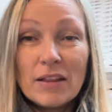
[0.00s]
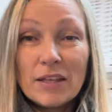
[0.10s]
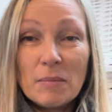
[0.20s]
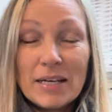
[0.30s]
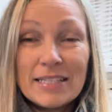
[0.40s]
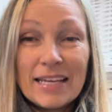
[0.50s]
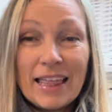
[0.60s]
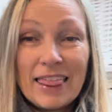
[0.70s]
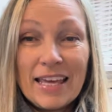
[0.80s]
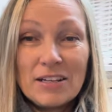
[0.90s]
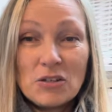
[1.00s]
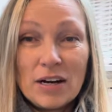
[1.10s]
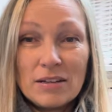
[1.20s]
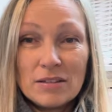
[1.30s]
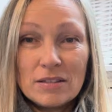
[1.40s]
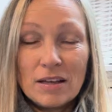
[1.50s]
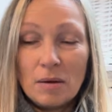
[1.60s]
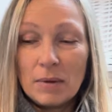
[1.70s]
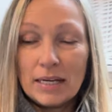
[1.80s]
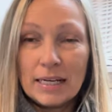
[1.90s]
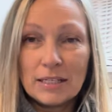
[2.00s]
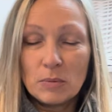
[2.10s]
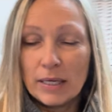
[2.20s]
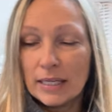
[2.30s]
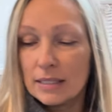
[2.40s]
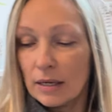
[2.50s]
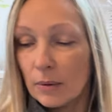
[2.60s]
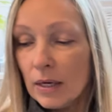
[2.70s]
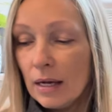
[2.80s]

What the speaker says: the amazing Thea trousers that I made last week. So